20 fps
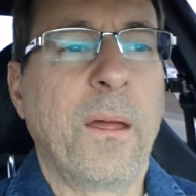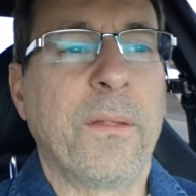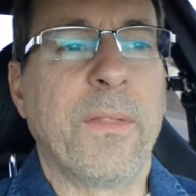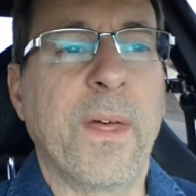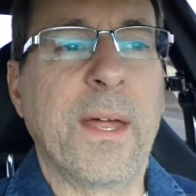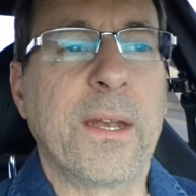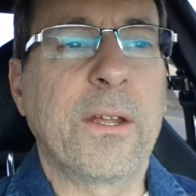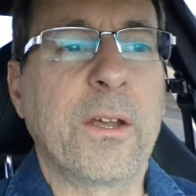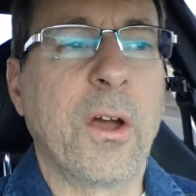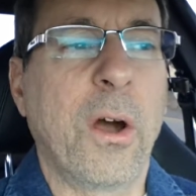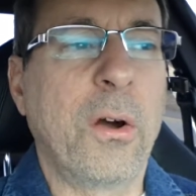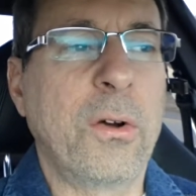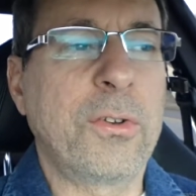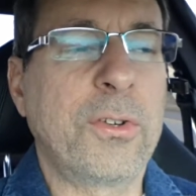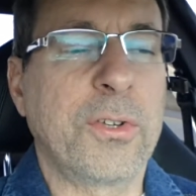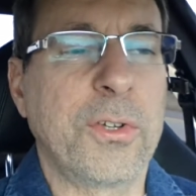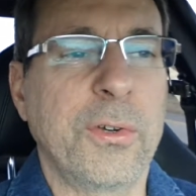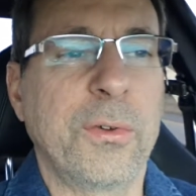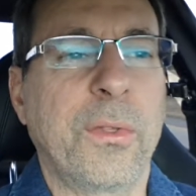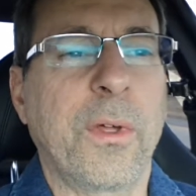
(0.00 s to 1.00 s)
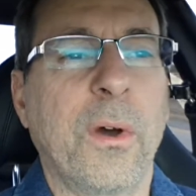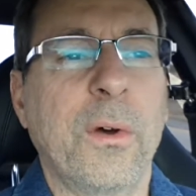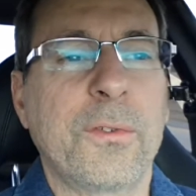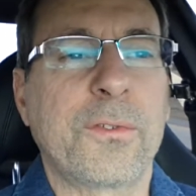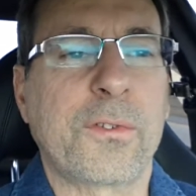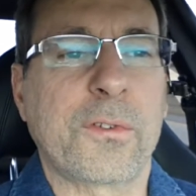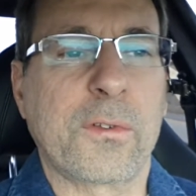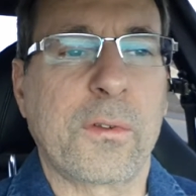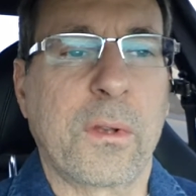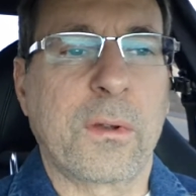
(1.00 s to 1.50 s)
then go to
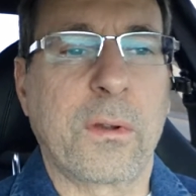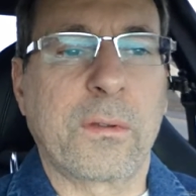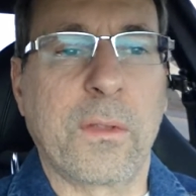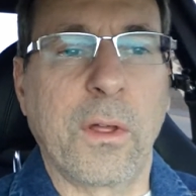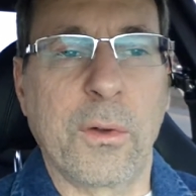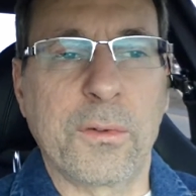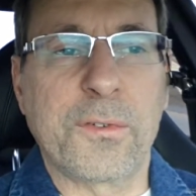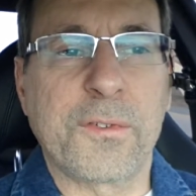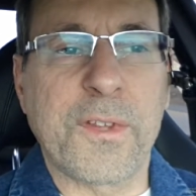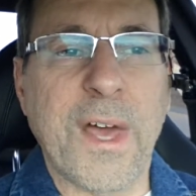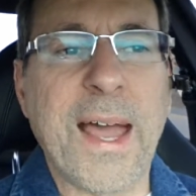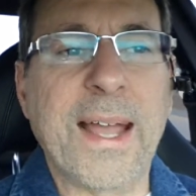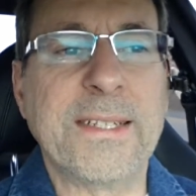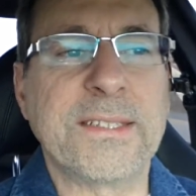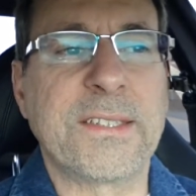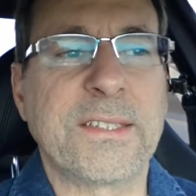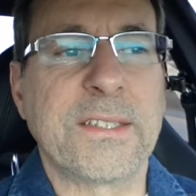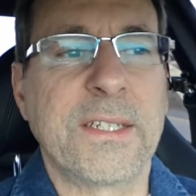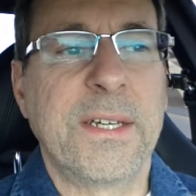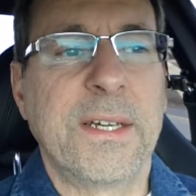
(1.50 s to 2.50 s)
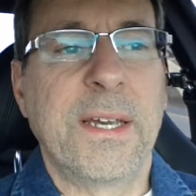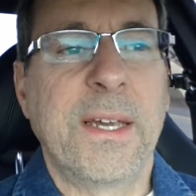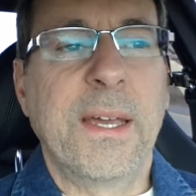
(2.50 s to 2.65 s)
those sites,